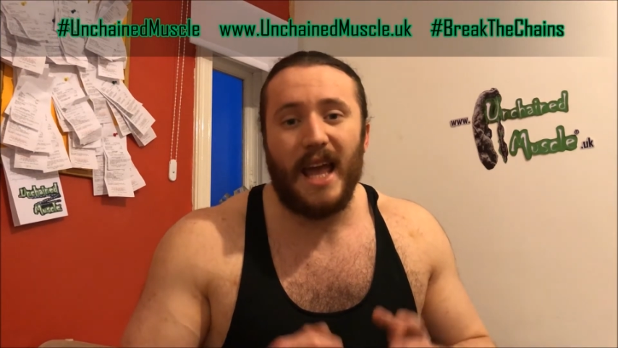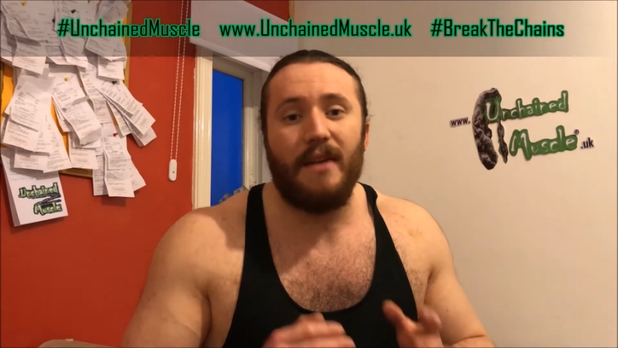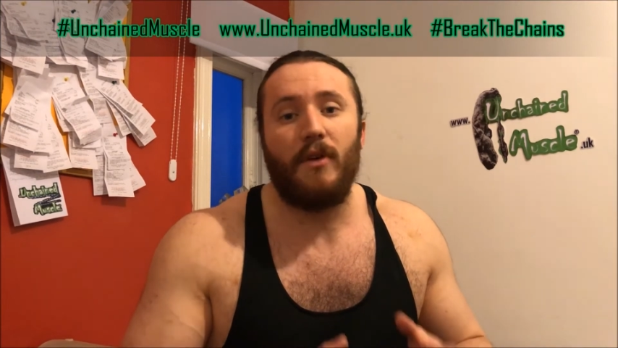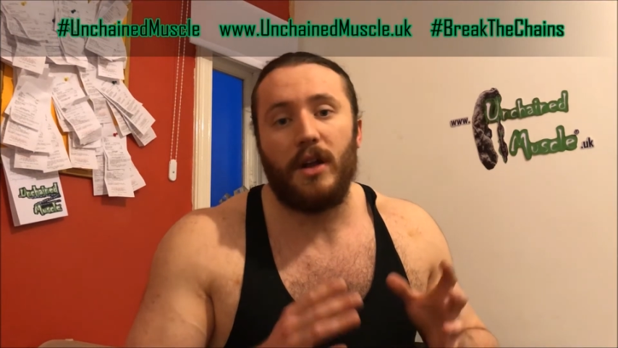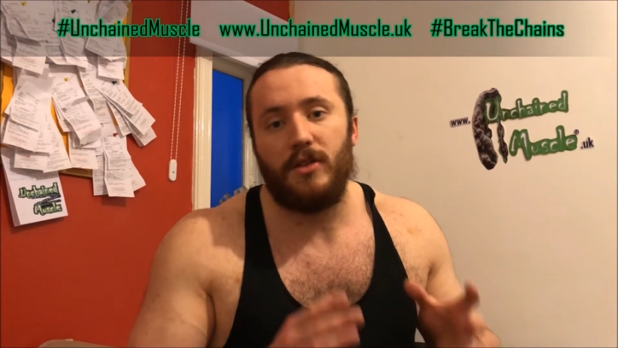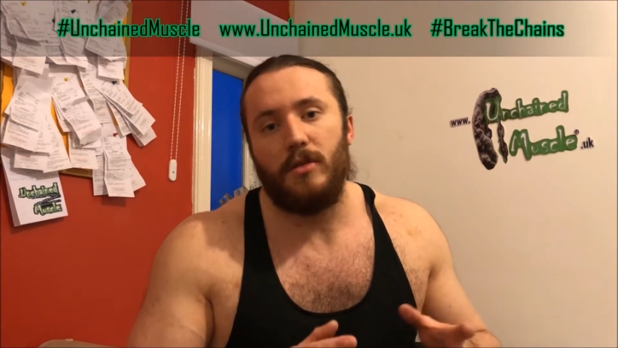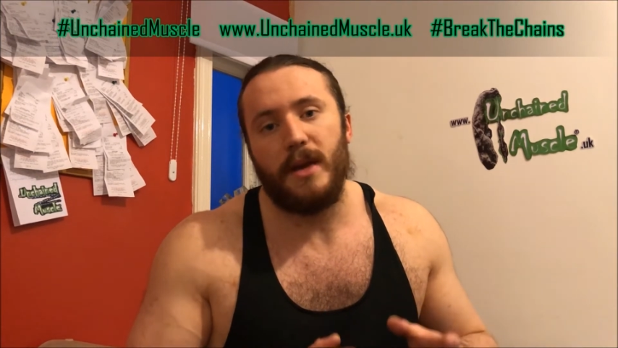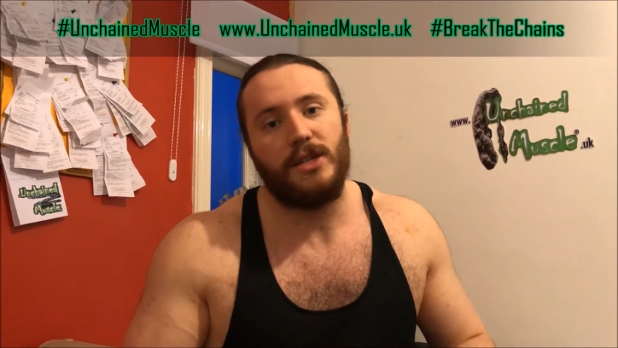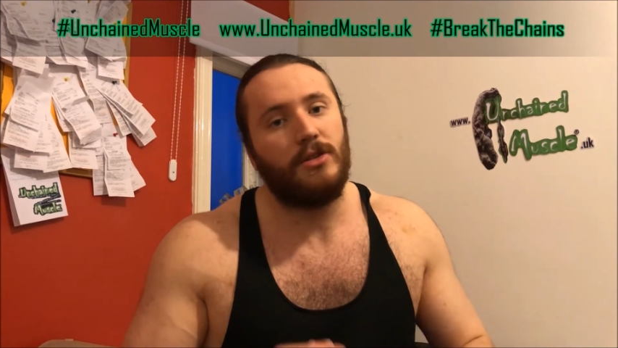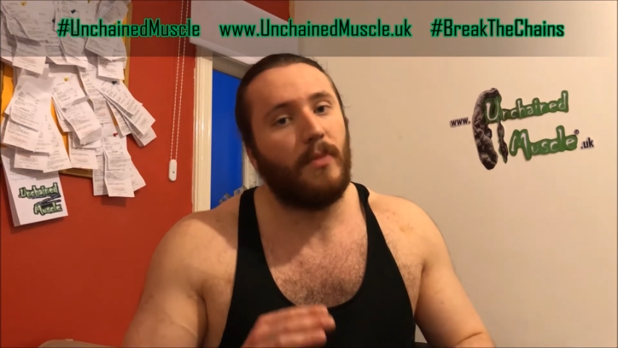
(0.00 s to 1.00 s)
If I do
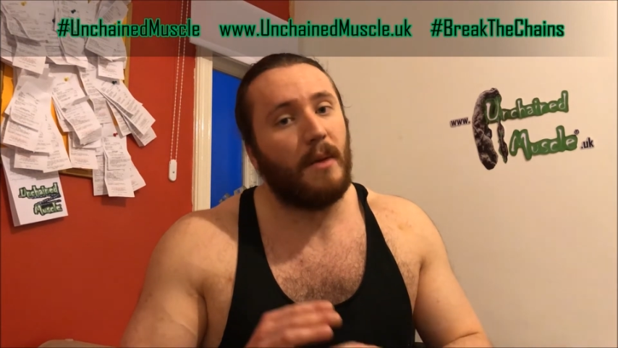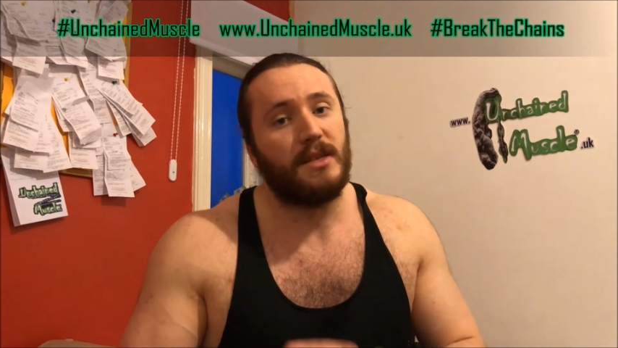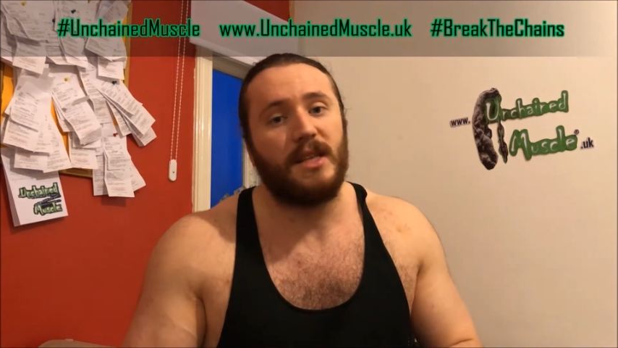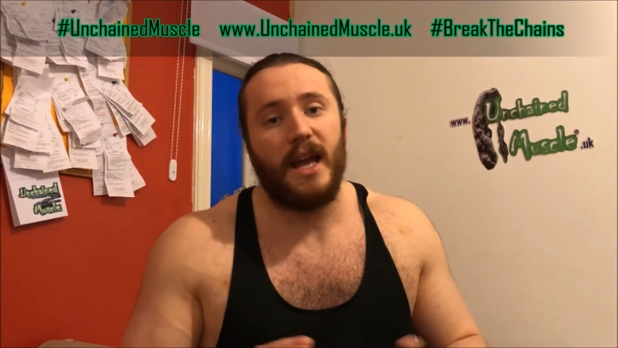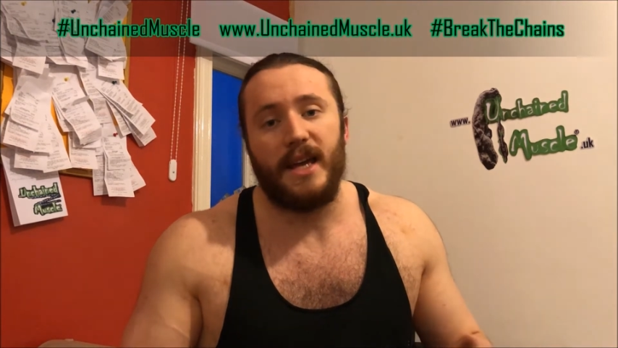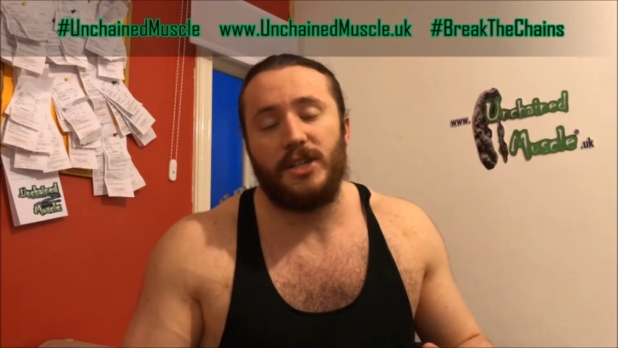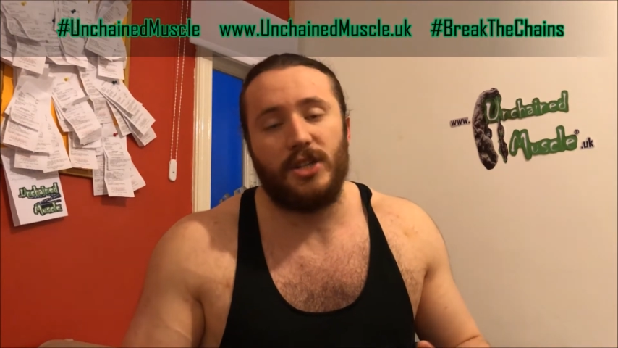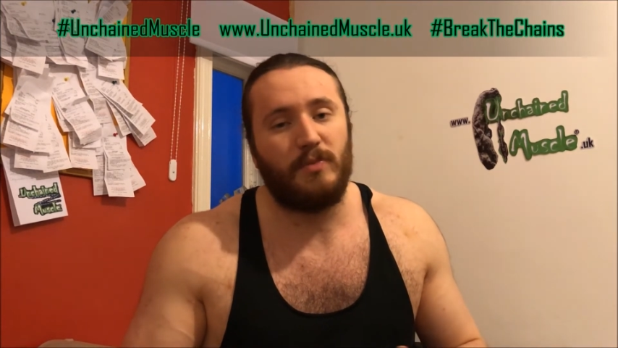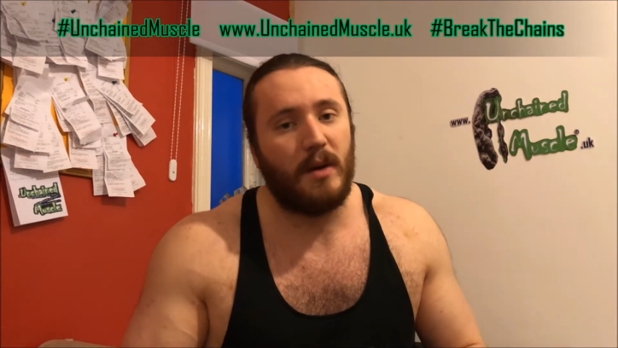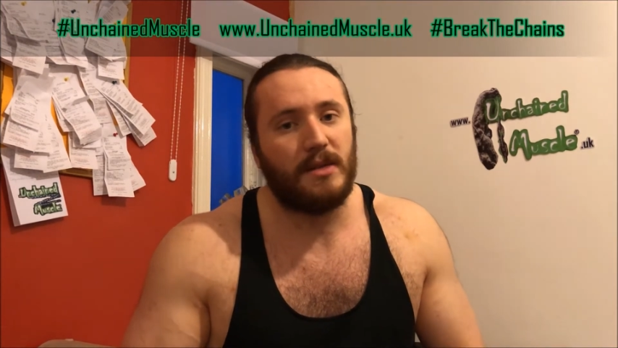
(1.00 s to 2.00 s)
miss you by mistake, it's
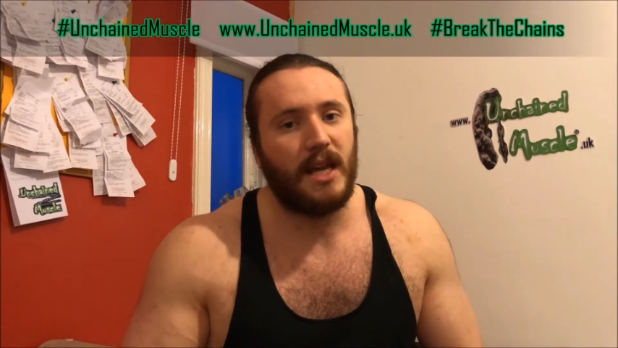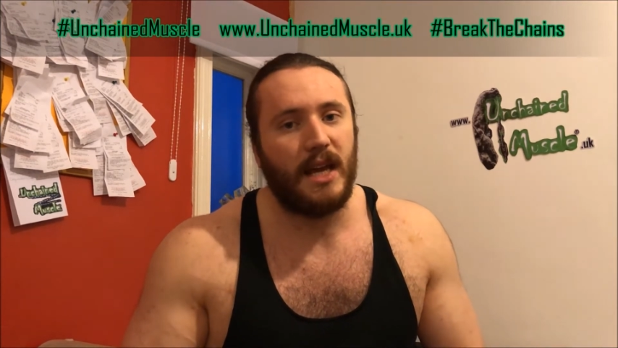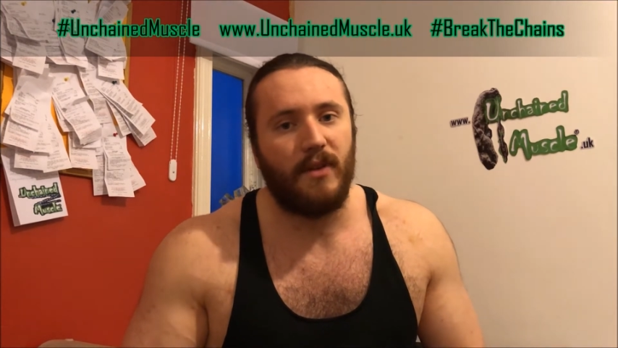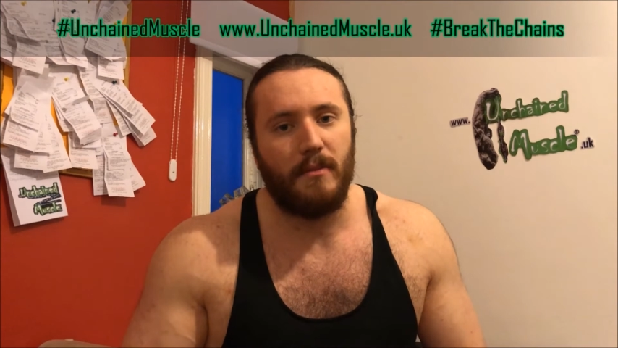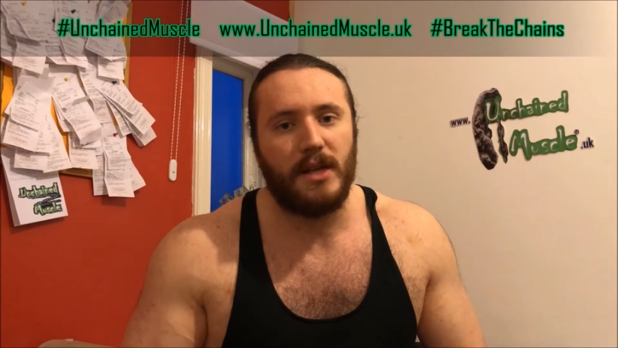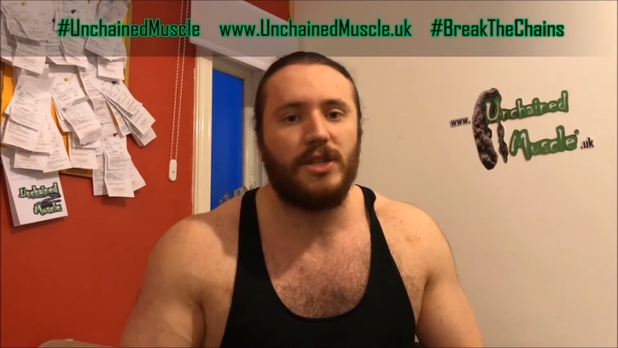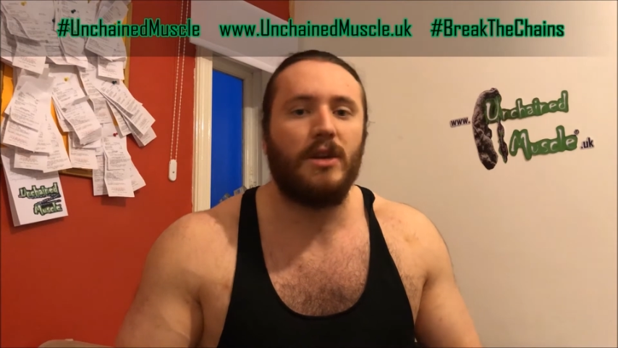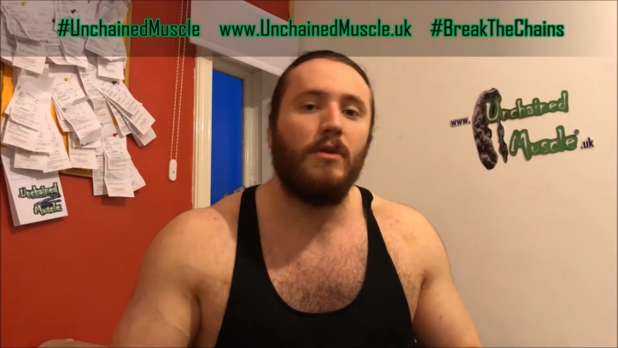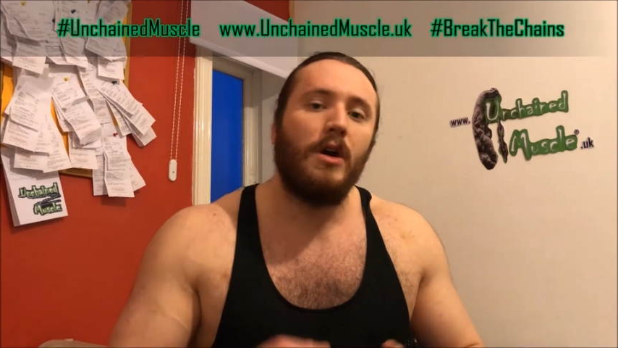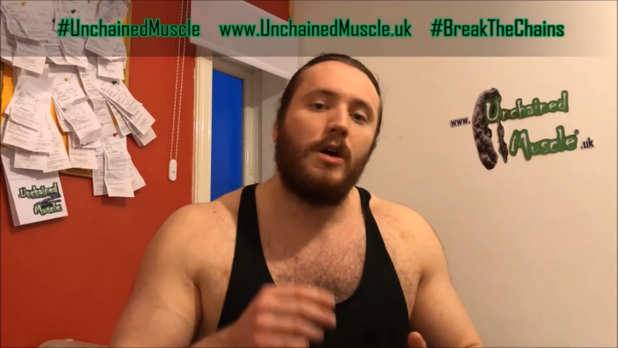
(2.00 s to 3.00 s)
just by mistake if I miss
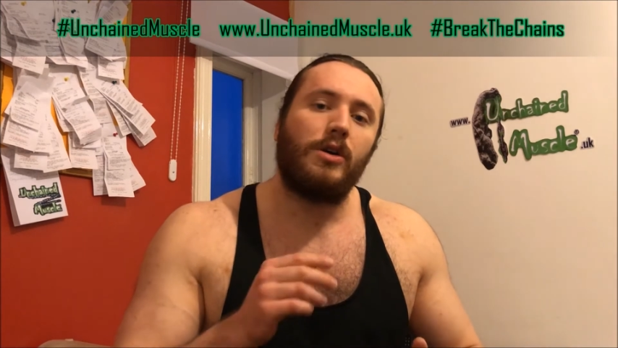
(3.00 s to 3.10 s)
you,